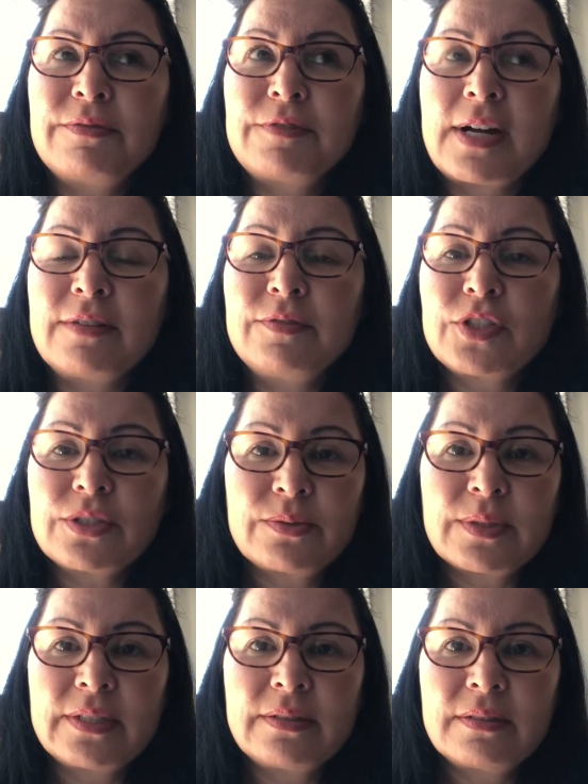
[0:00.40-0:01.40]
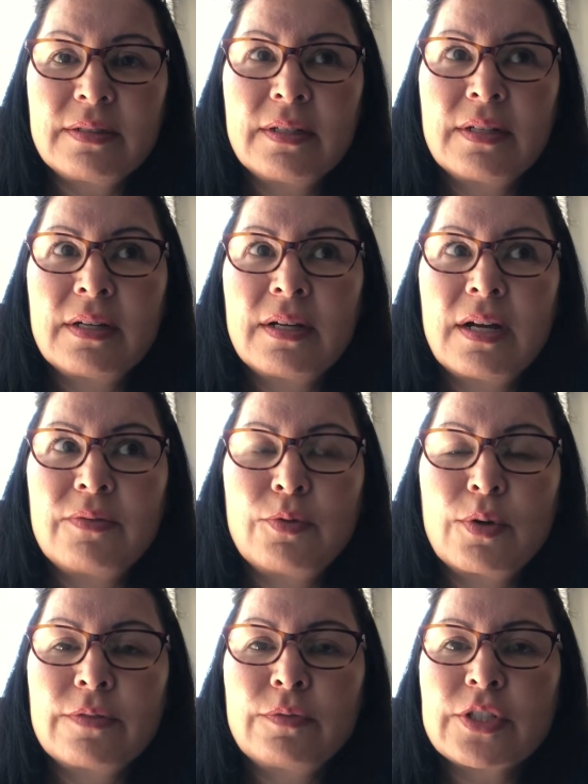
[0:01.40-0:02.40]
5 children,
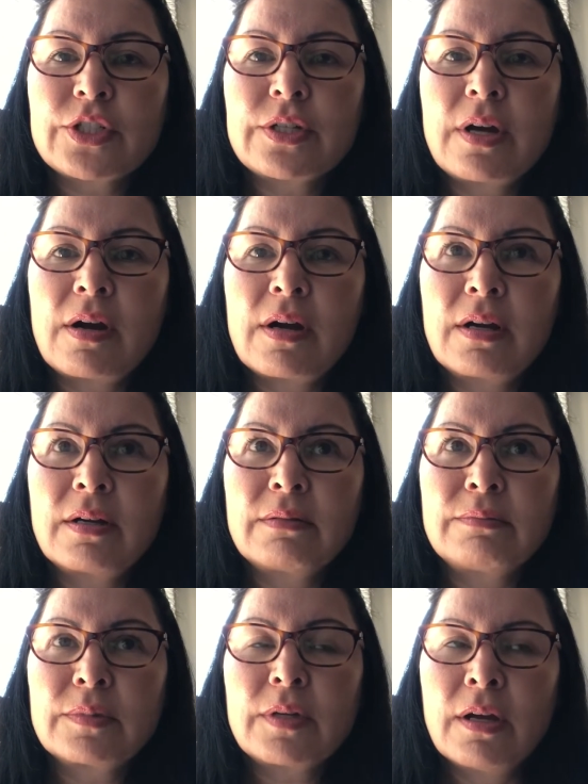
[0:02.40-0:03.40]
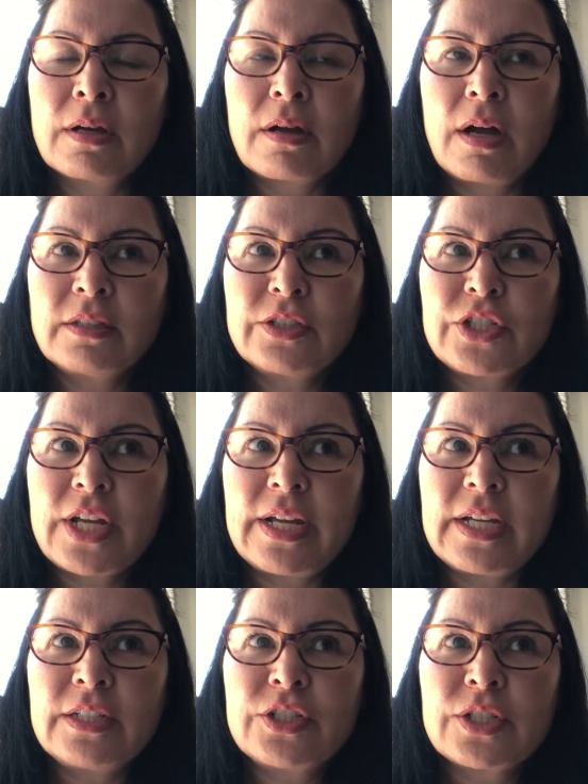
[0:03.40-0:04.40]
4 of which are college
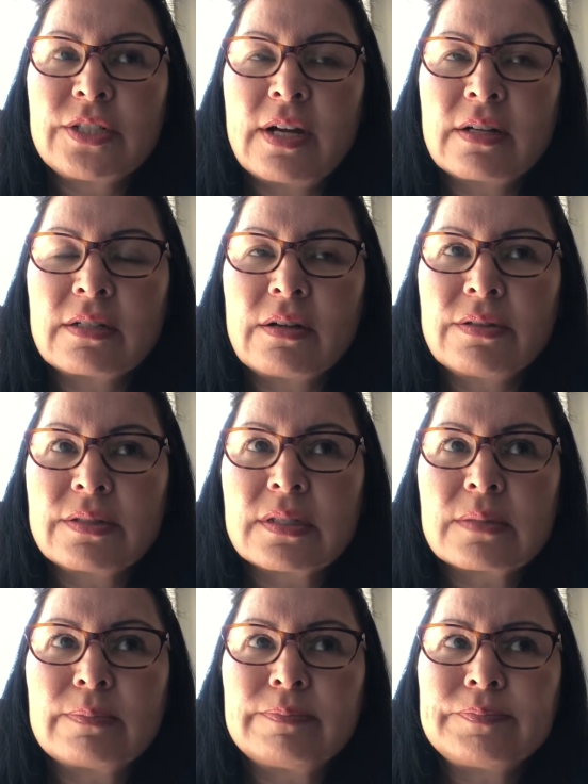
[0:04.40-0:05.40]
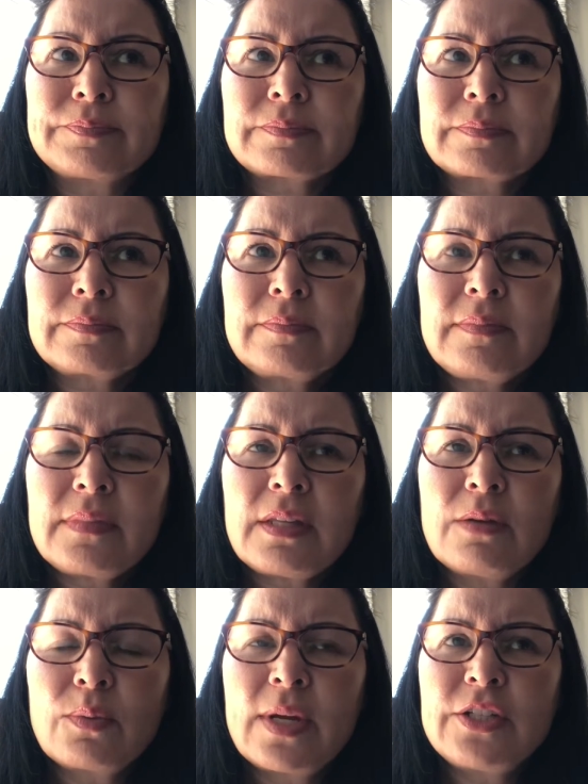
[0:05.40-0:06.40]
age, young adults,
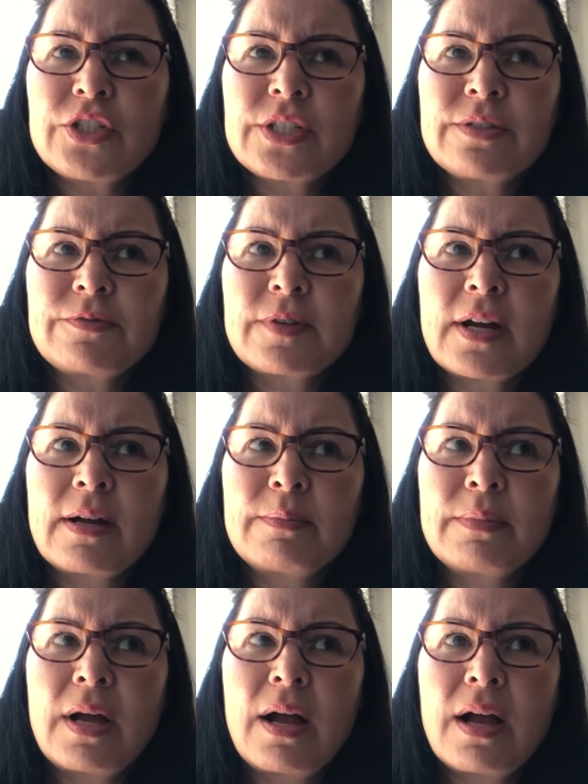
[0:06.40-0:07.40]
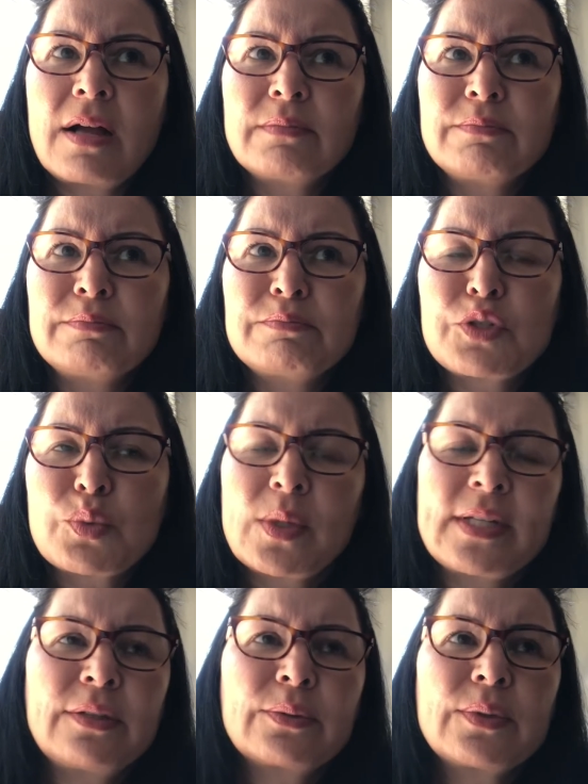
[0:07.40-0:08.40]
ranging from
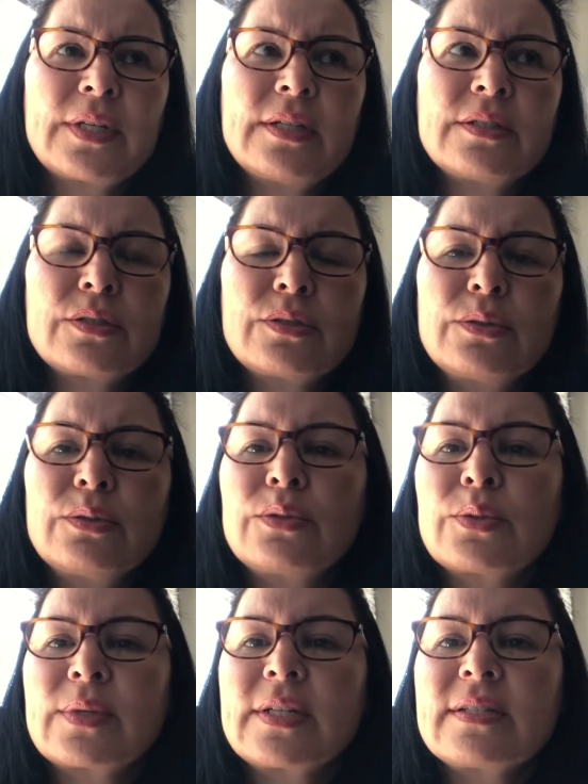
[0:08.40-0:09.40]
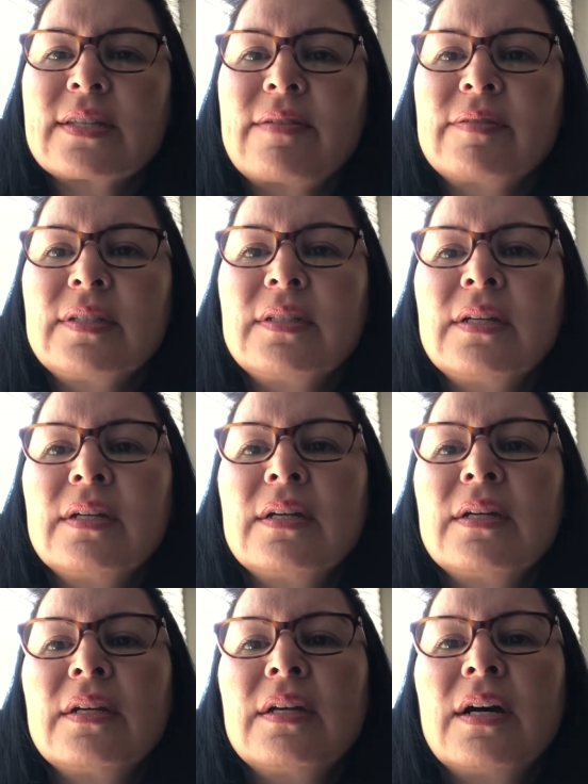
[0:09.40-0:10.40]
23 to 27.
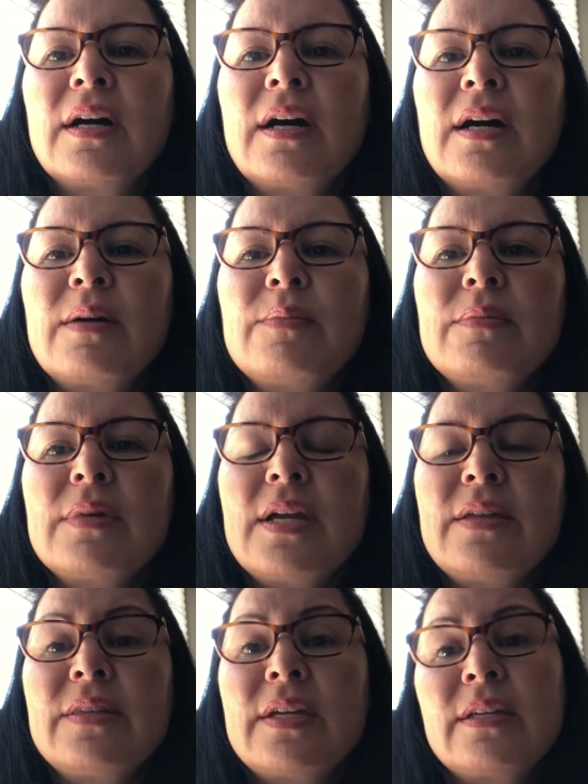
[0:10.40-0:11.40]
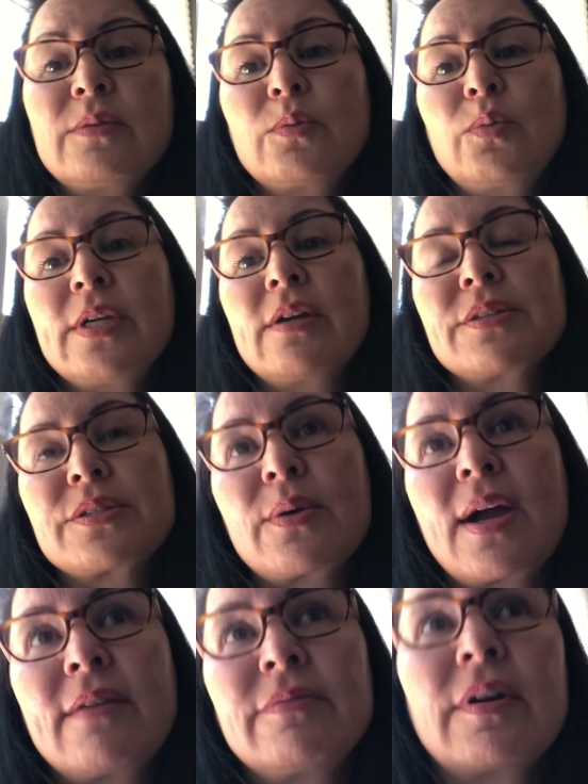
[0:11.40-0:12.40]
And then we also
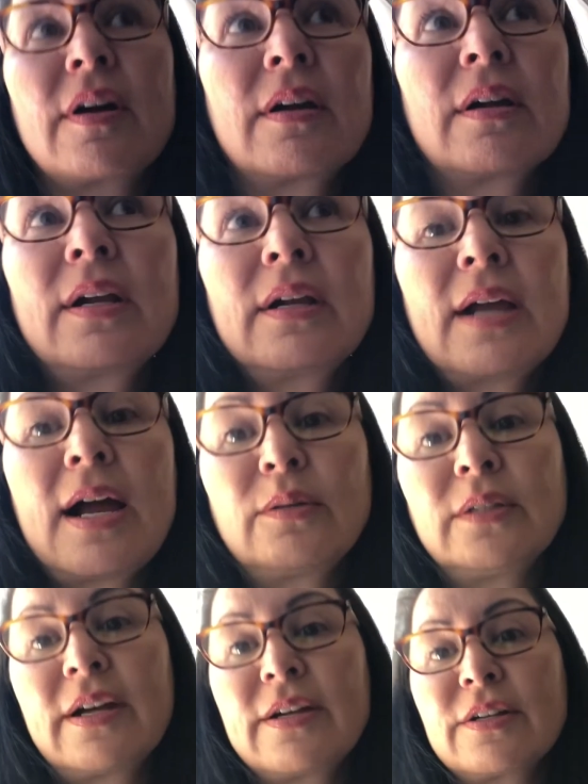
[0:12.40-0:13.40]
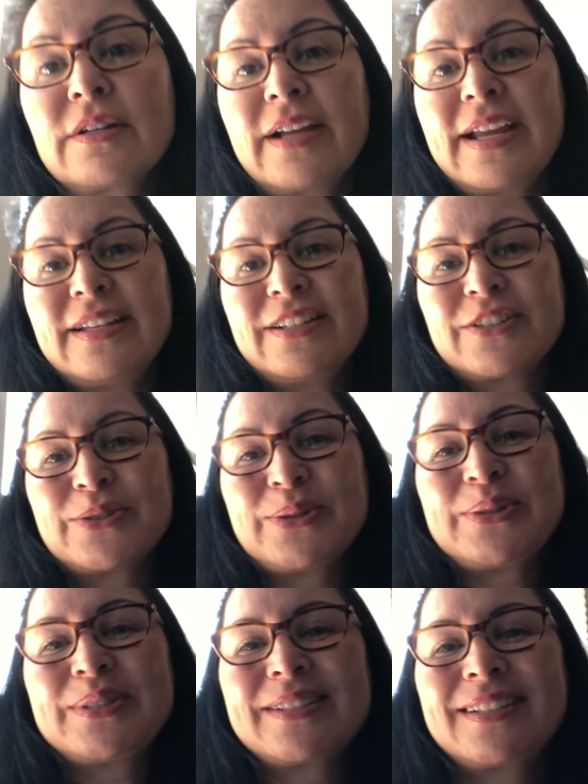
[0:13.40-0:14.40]
have our outlier,
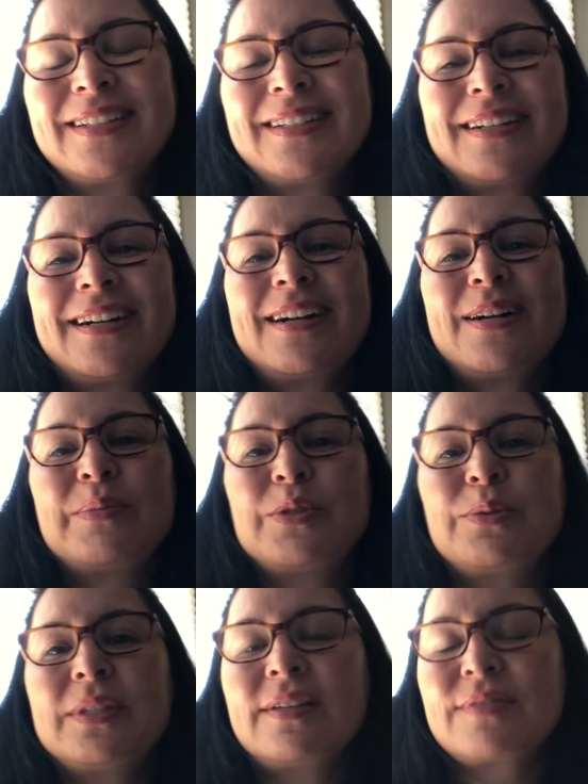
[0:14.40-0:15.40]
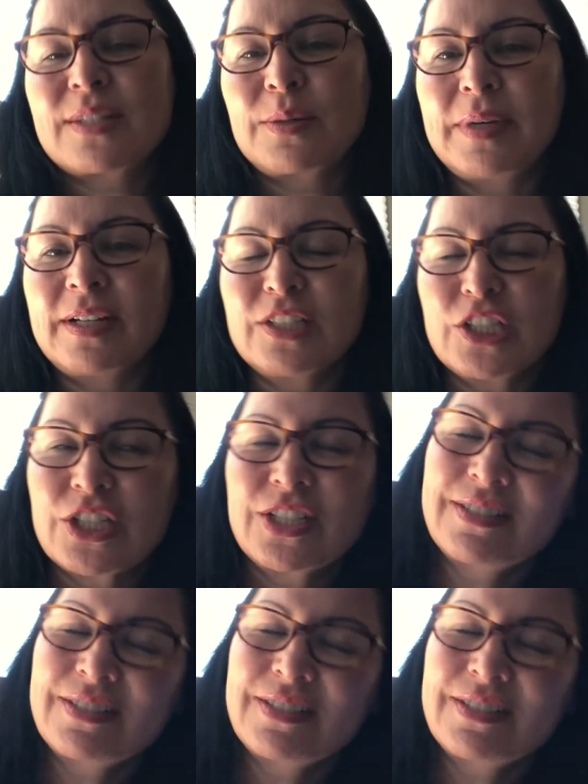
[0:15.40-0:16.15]
8-year-old, who we love so much.